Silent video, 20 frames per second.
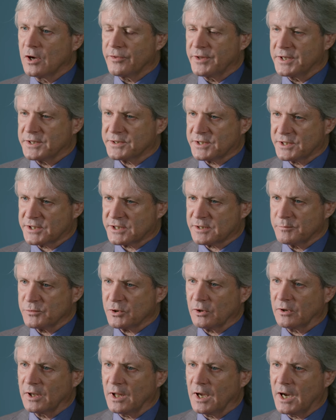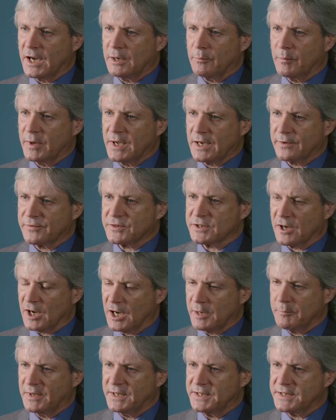these systems online and we have
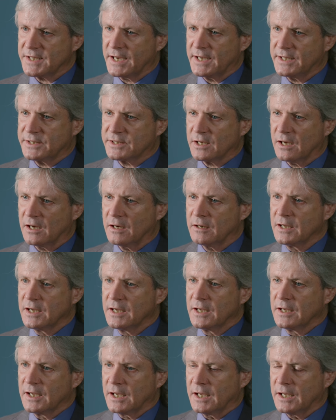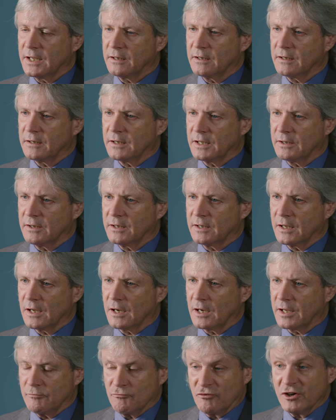timely data in, in,
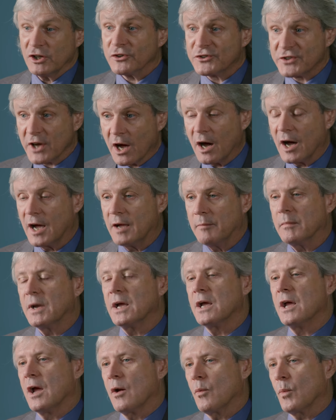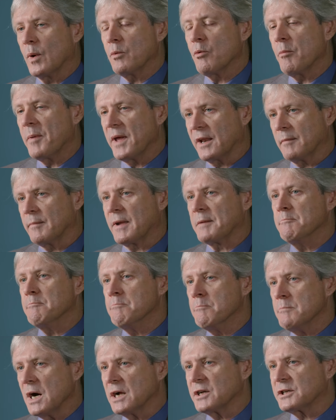uh, in real time, we will be able to make
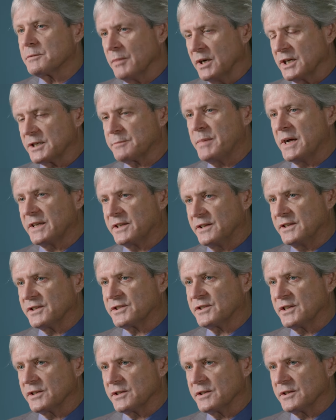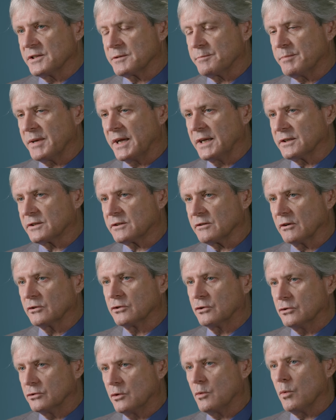much, much better decisions based
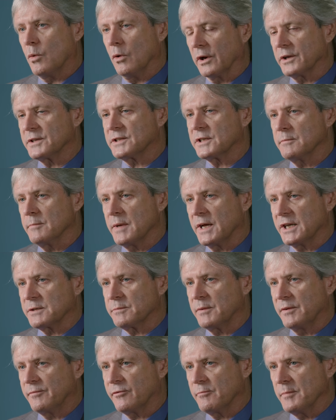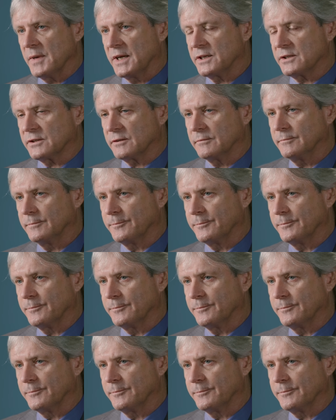on good quality management information.